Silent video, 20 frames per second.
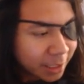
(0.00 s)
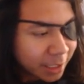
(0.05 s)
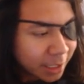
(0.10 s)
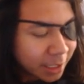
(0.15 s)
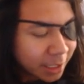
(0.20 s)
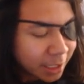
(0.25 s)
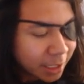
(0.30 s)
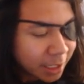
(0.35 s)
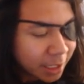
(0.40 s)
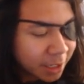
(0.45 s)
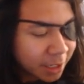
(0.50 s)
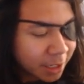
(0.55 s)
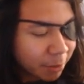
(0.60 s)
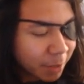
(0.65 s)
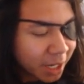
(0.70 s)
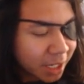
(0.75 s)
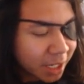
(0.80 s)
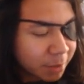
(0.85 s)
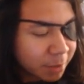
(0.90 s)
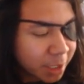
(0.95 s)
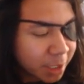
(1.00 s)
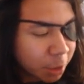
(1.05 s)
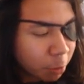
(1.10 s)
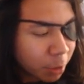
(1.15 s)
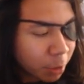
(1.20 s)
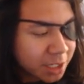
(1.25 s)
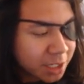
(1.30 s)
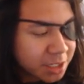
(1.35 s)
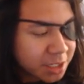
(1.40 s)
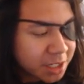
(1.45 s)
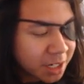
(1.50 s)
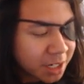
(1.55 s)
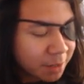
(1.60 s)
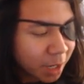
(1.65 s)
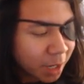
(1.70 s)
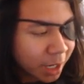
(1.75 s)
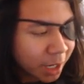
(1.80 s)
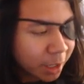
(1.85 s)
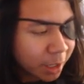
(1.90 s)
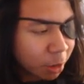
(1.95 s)
and it made me question
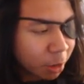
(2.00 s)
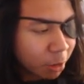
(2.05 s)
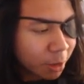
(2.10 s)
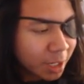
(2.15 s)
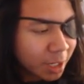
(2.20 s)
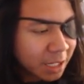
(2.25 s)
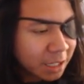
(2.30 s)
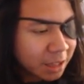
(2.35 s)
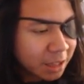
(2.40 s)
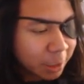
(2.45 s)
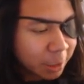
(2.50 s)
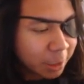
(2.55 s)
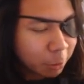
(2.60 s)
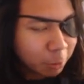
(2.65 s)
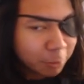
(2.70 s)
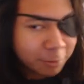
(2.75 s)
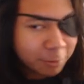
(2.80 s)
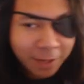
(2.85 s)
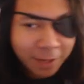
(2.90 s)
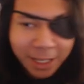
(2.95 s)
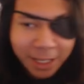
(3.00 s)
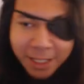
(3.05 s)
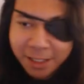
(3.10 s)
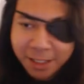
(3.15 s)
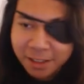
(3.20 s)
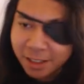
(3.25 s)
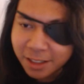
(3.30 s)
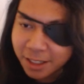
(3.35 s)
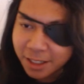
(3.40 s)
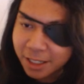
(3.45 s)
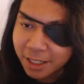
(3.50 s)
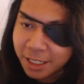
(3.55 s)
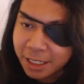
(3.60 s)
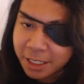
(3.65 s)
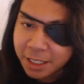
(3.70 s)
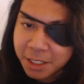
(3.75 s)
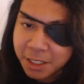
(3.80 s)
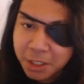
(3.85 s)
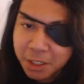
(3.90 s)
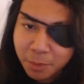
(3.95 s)
my already little faith in
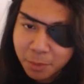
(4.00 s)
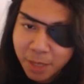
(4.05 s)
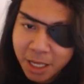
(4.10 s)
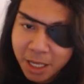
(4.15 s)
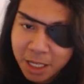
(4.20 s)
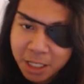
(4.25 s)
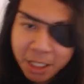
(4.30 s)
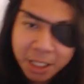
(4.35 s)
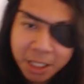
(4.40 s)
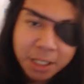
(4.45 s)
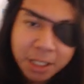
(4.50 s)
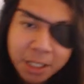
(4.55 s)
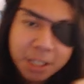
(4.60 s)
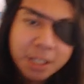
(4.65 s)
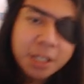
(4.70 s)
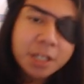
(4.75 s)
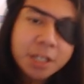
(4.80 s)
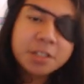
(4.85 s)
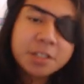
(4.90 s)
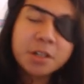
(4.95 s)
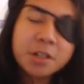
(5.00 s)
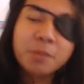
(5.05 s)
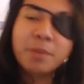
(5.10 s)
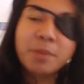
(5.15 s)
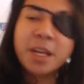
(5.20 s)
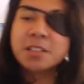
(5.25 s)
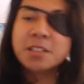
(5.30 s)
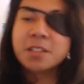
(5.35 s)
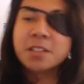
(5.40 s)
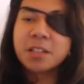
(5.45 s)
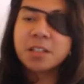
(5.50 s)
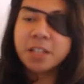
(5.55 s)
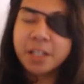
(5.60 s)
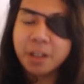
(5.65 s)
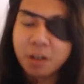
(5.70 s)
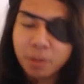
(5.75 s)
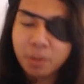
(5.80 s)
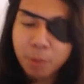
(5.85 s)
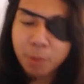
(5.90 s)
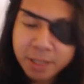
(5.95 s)
humanity. So basically,
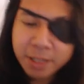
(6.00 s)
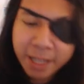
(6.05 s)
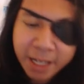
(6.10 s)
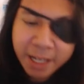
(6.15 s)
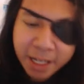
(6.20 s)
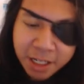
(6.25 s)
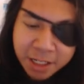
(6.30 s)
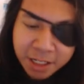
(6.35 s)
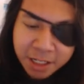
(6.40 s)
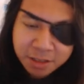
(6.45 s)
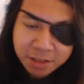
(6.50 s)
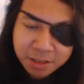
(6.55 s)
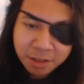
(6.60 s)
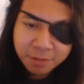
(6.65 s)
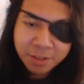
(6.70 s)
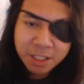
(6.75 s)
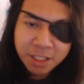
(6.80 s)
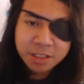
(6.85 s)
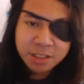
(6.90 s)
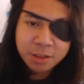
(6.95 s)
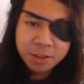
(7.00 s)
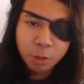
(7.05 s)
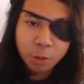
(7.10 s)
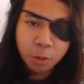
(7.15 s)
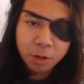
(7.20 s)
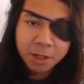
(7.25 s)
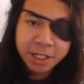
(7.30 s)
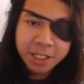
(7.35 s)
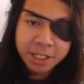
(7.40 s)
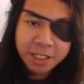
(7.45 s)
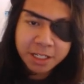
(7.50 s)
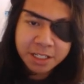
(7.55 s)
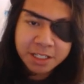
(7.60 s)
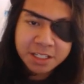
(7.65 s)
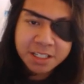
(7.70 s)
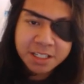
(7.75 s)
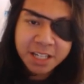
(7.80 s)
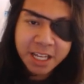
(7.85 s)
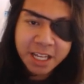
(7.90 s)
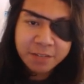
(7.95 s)
our protagonist of this story is
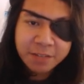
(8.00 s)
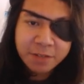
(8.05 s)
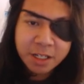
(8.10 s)
David